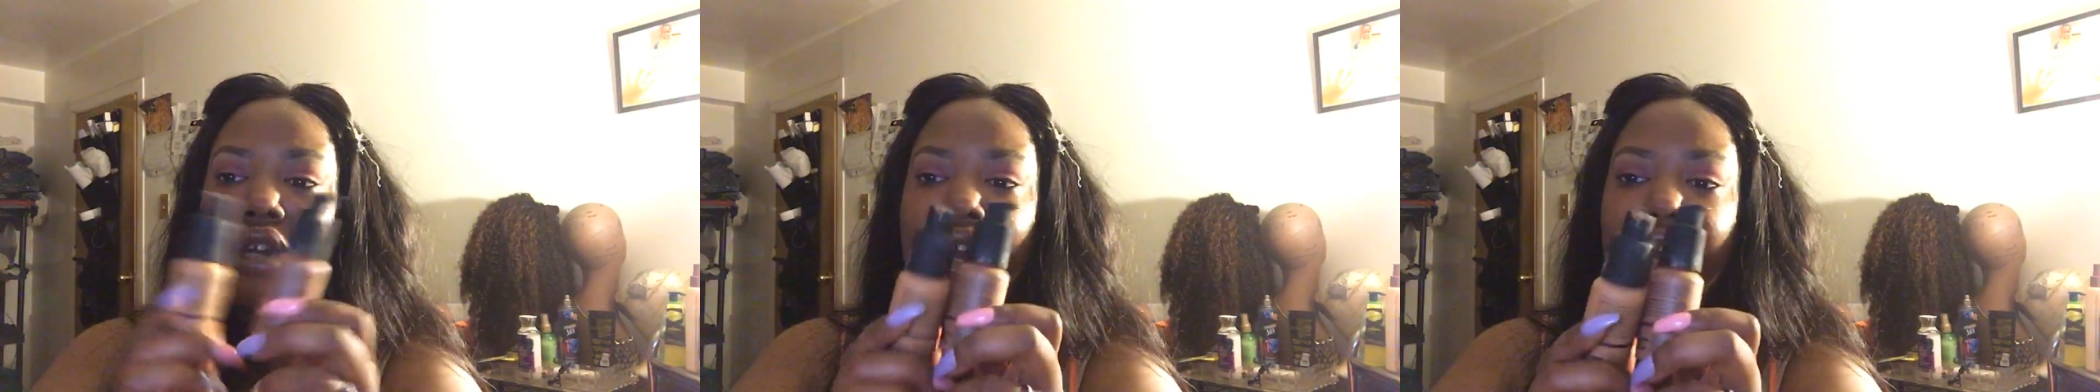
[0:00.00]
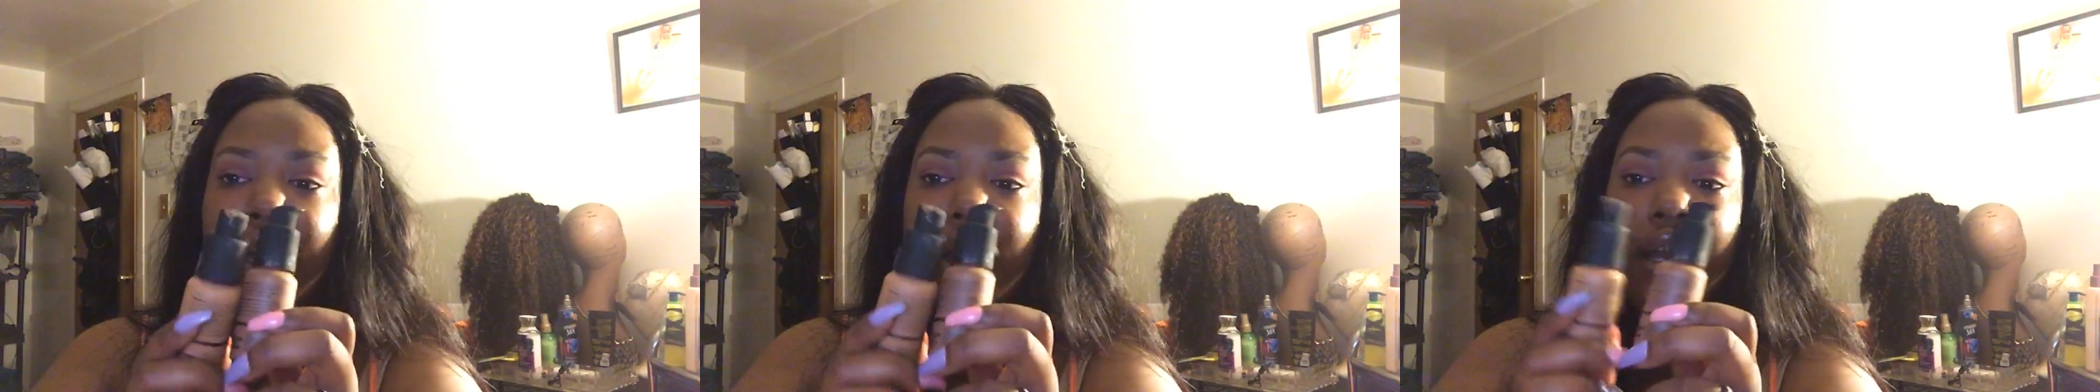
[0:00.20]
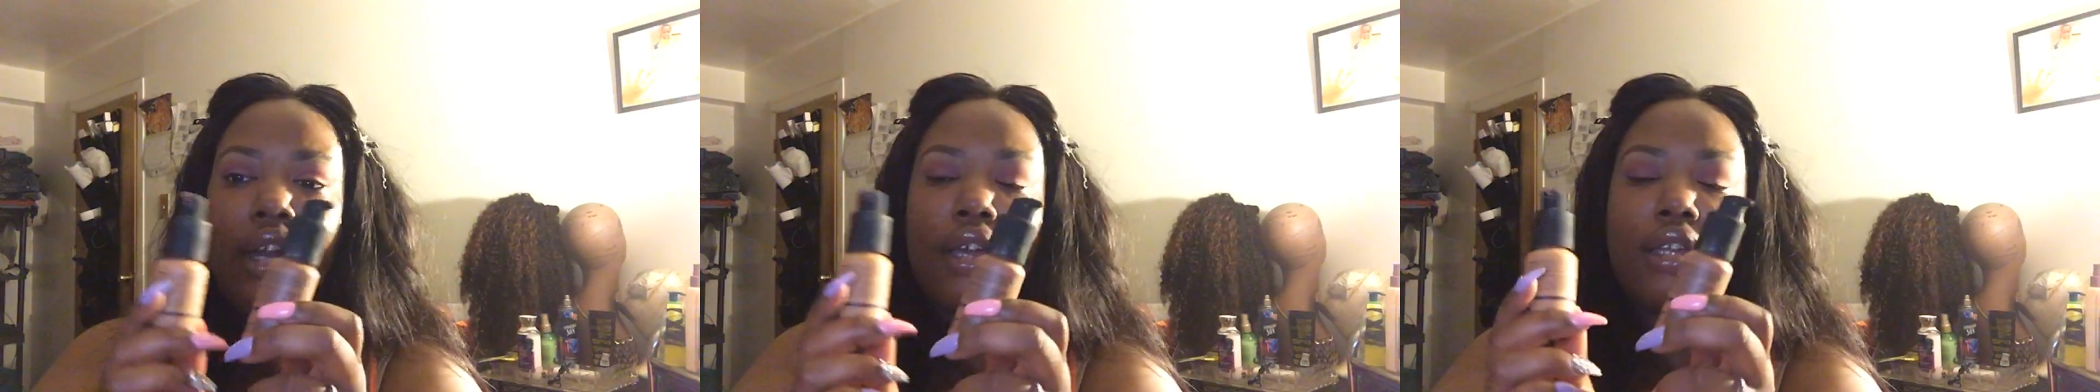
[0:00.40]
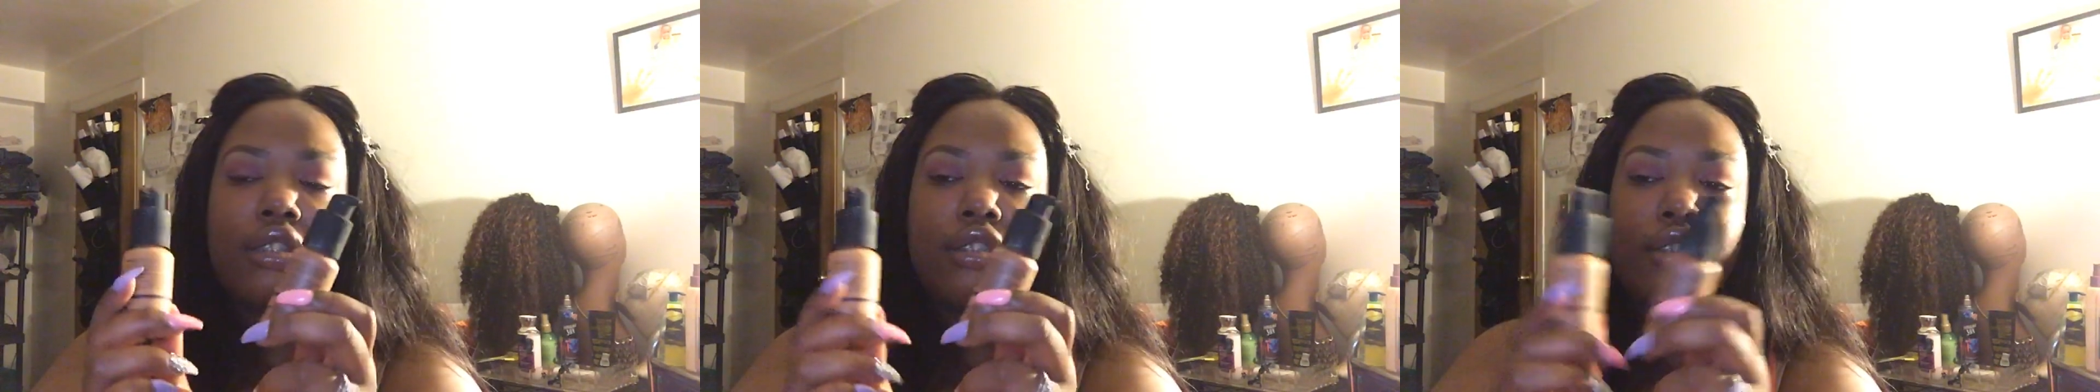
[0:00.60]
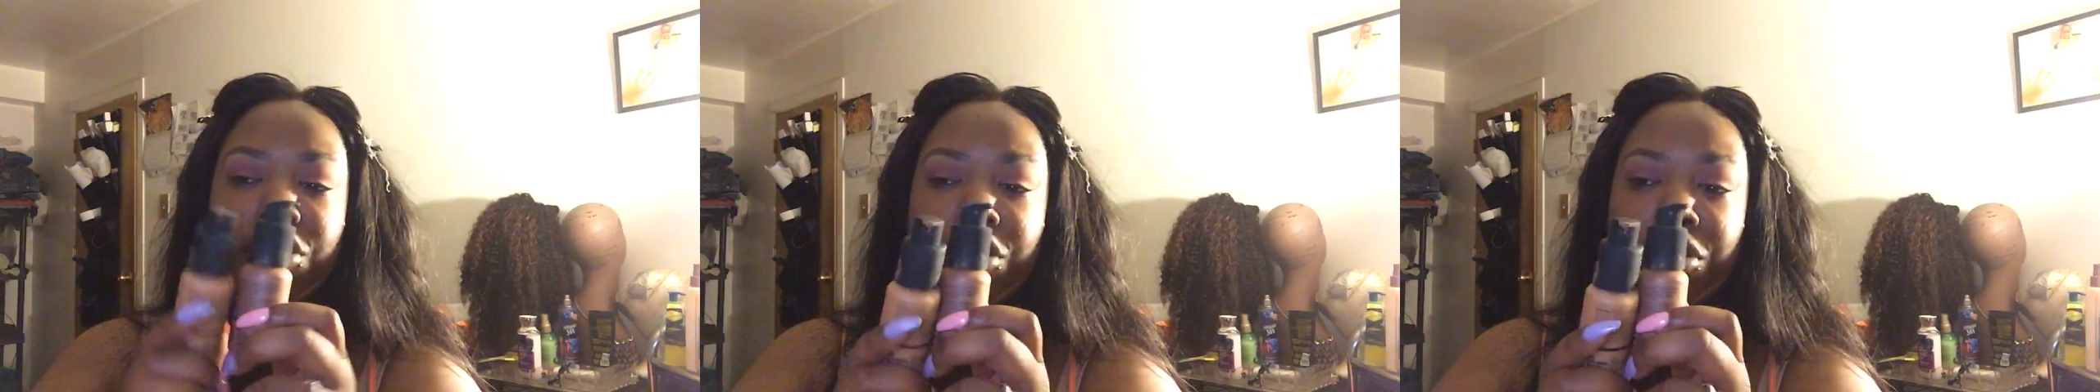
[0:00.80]
are a
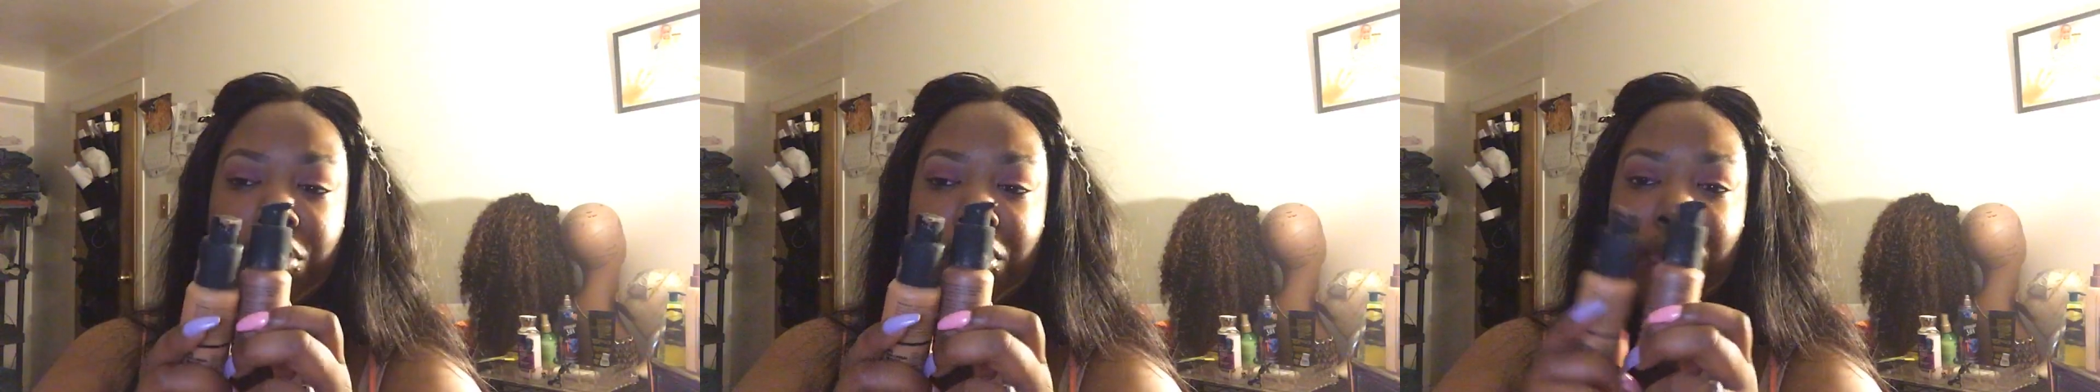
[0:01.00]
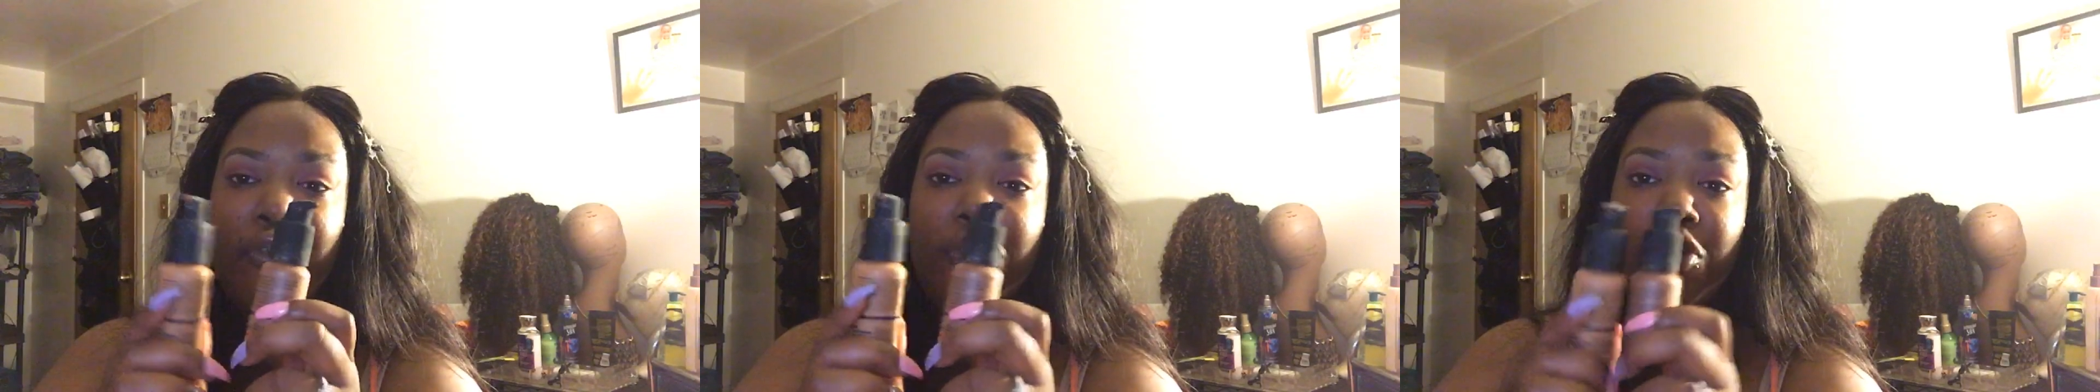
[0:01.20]
dupe